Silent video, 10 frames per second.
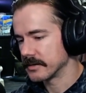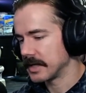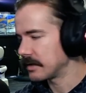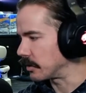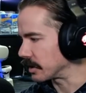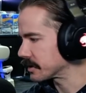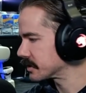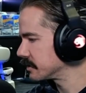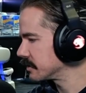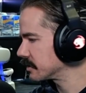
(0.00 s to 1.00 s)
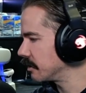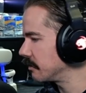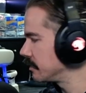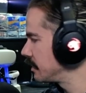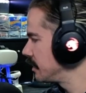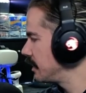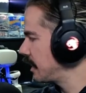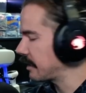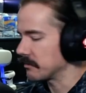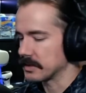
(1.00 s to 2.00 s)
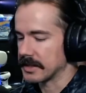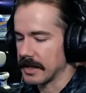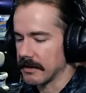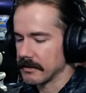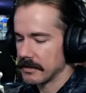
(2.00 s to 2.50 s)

It works, so I don't really care.